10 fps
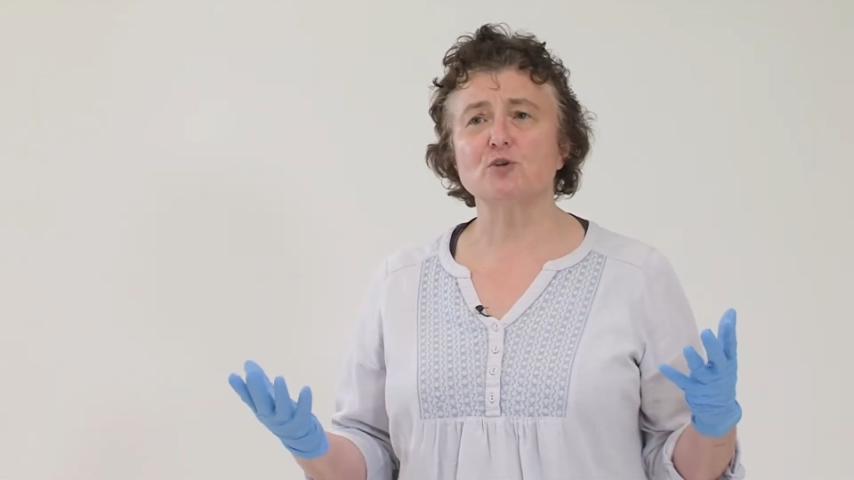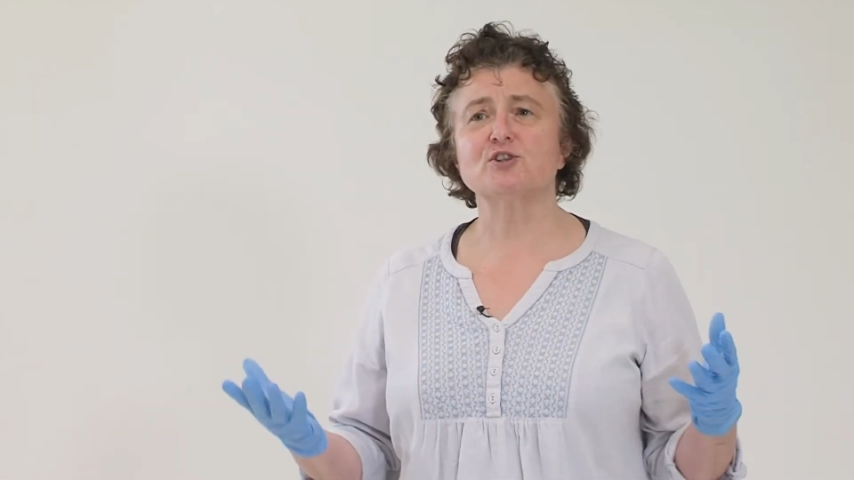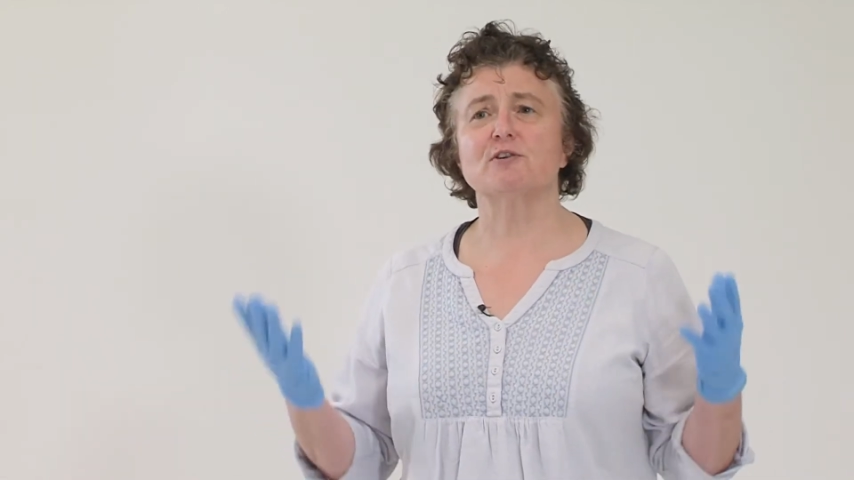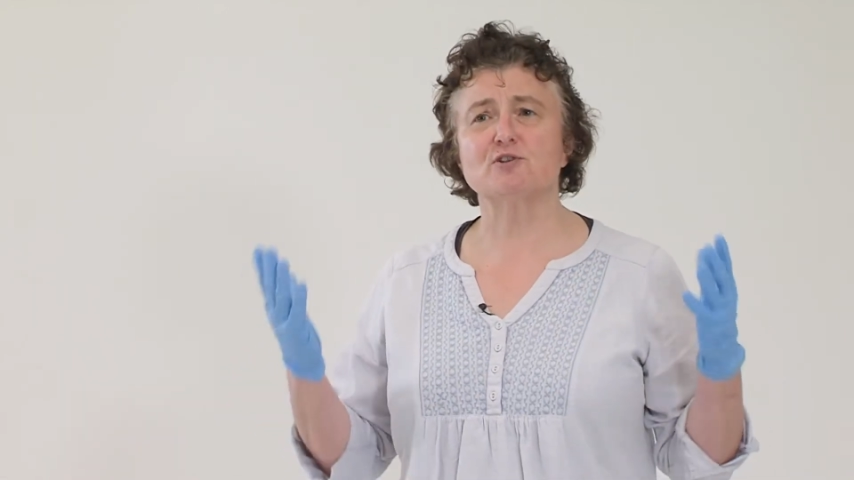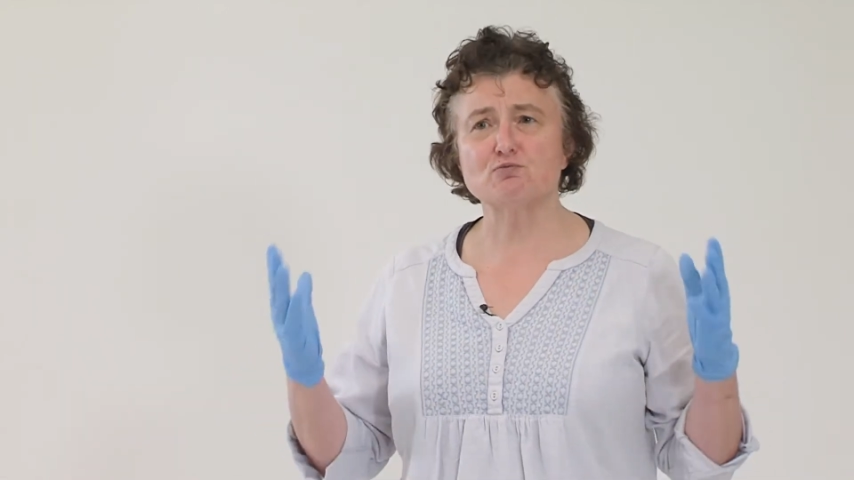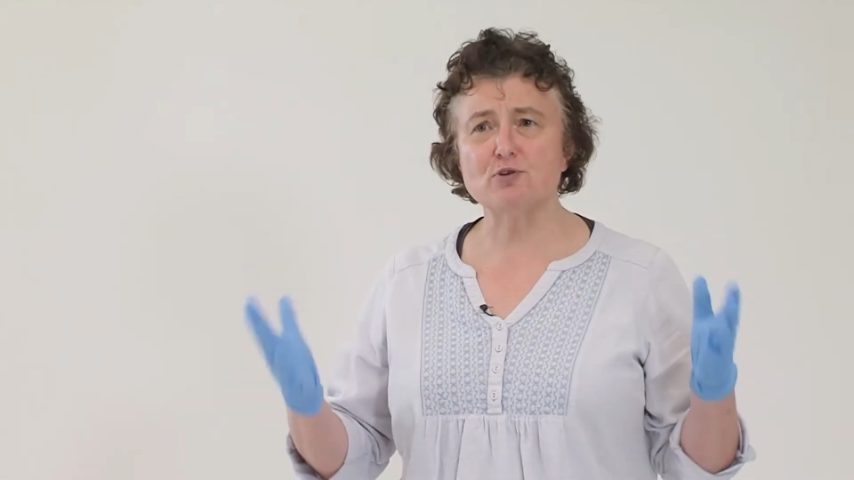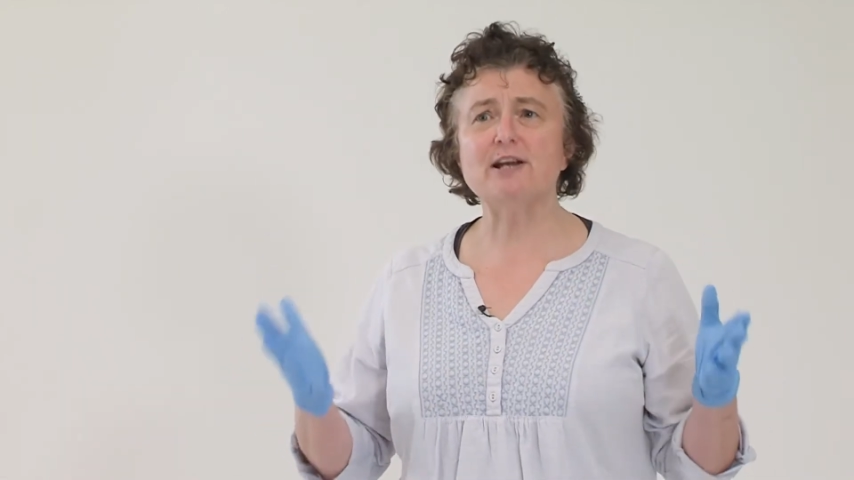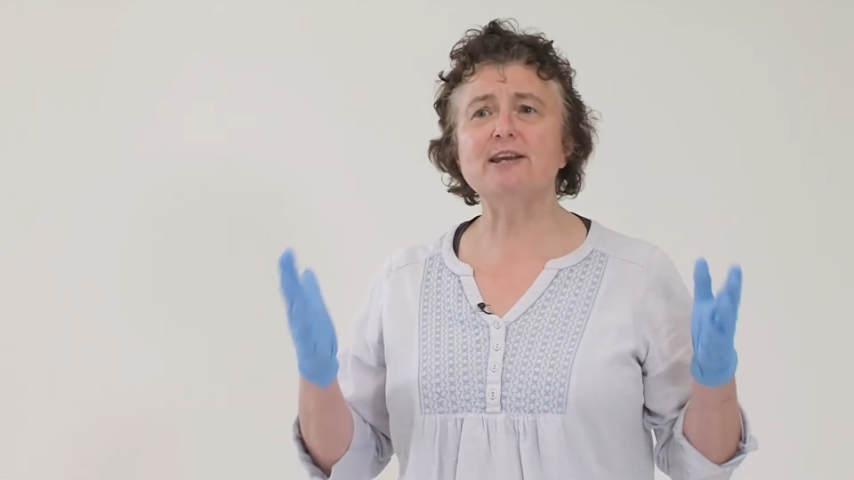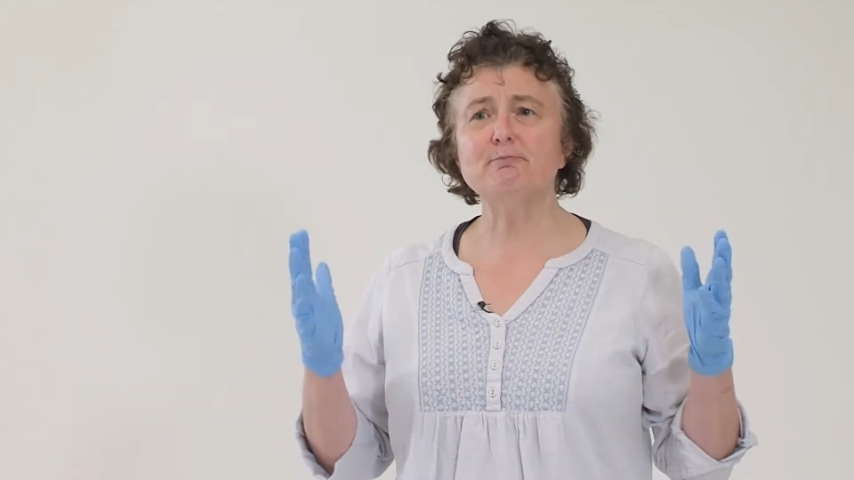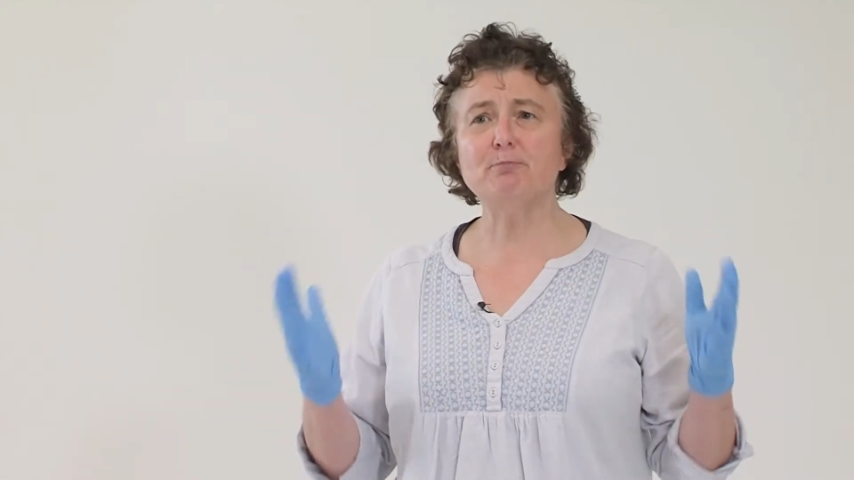so it's
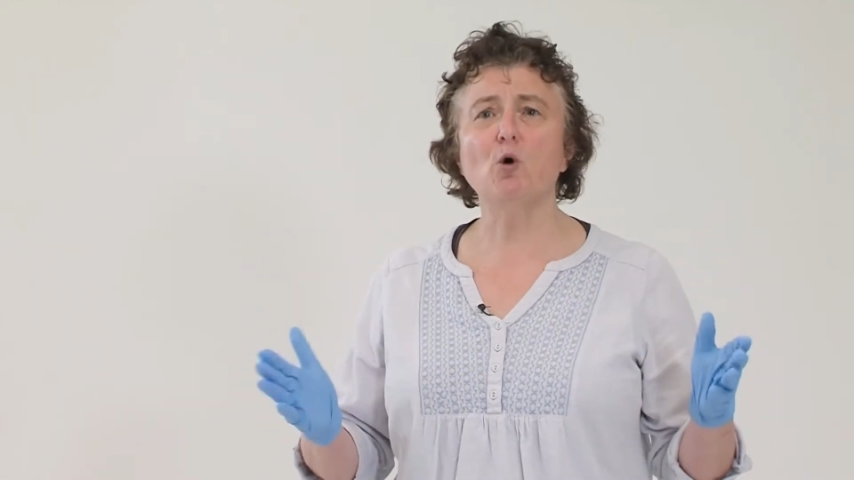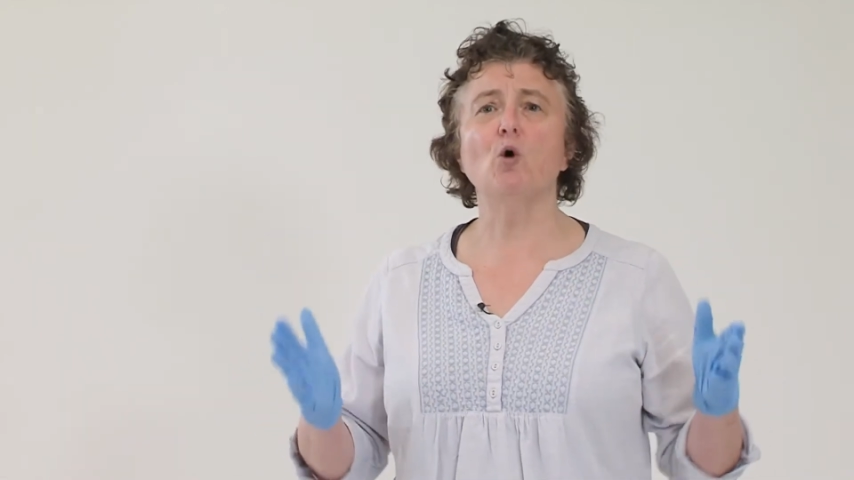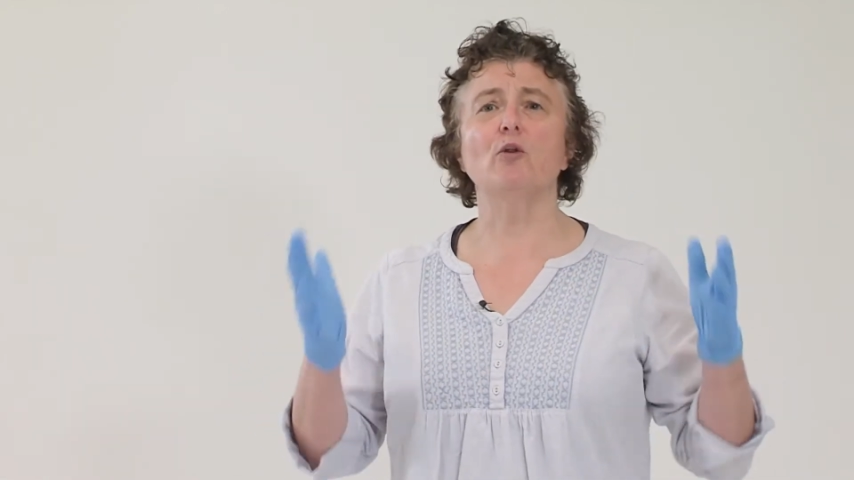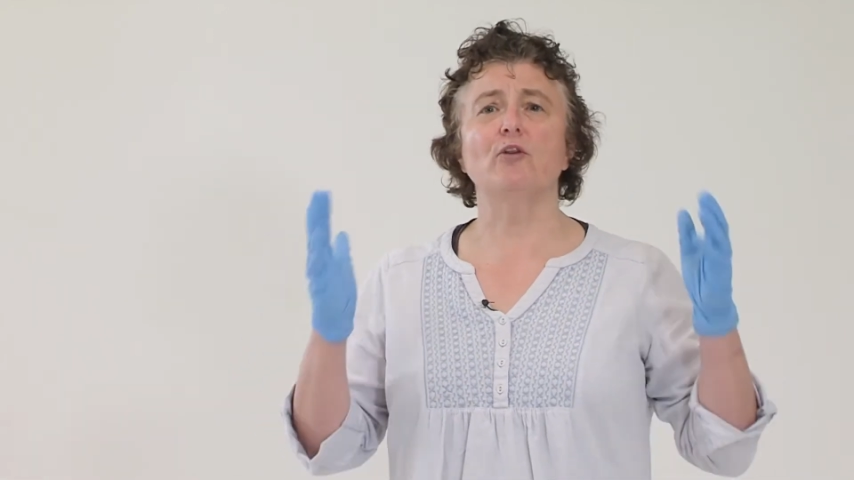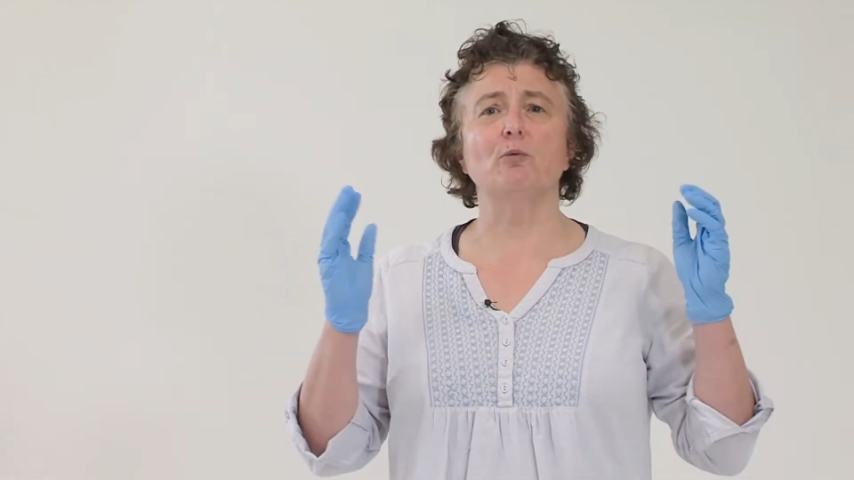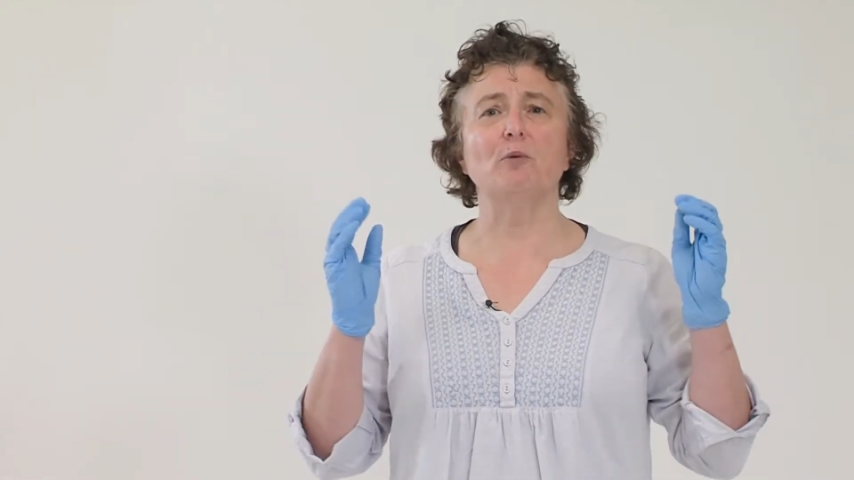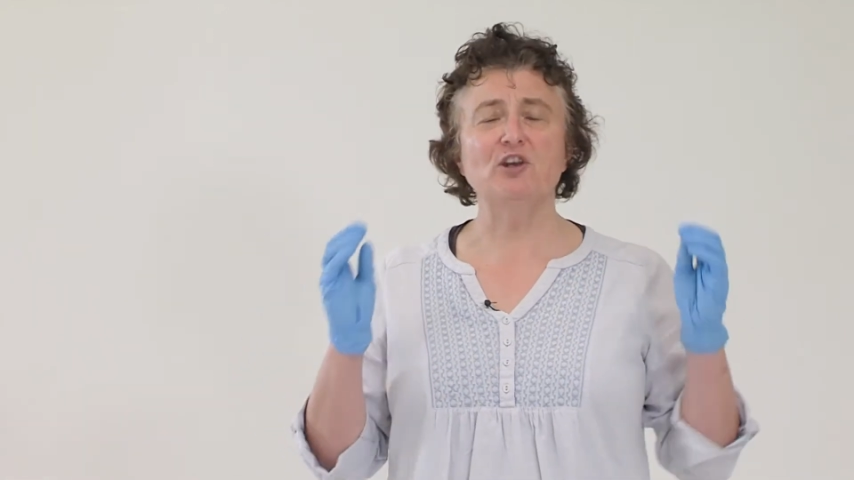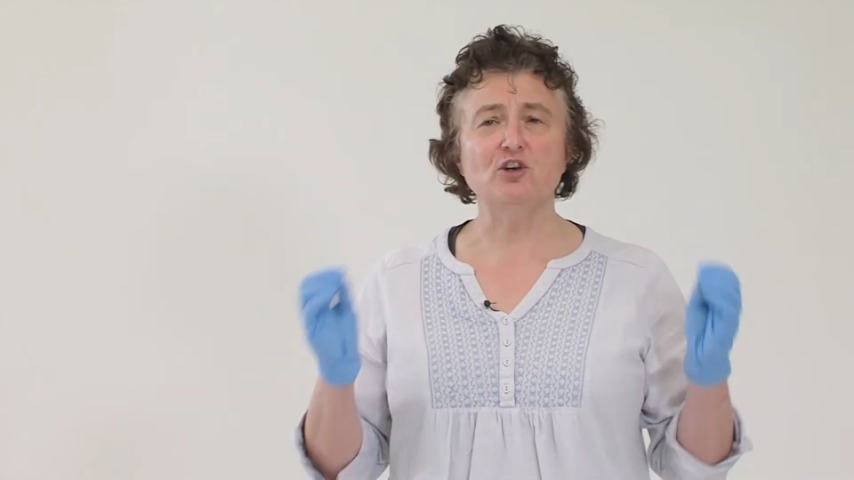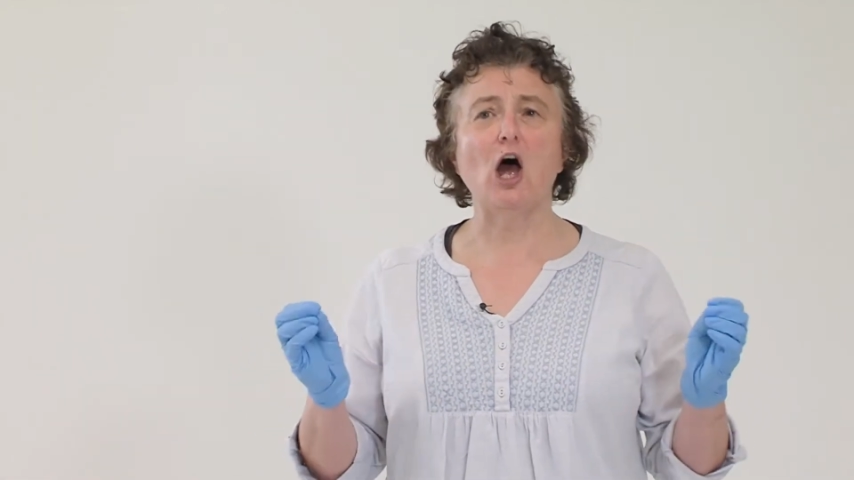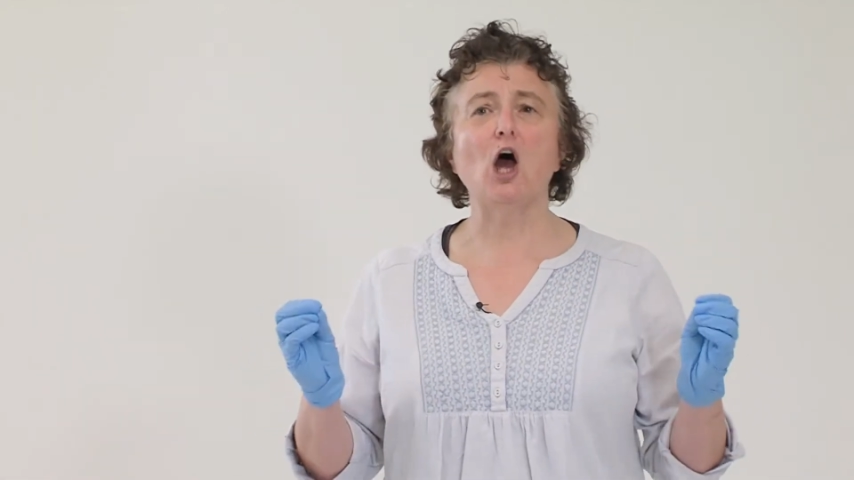really important that we
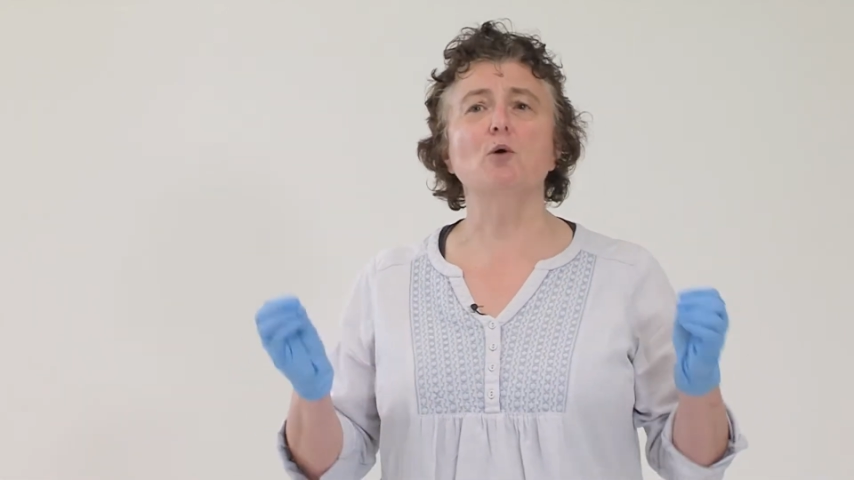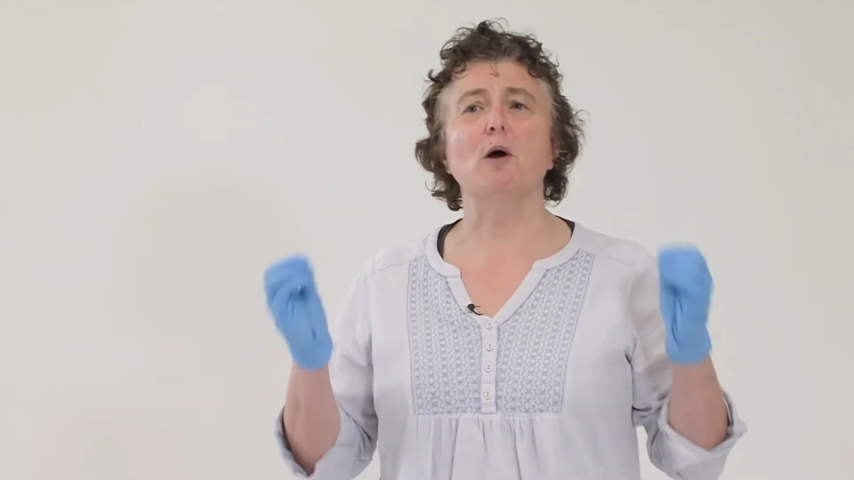know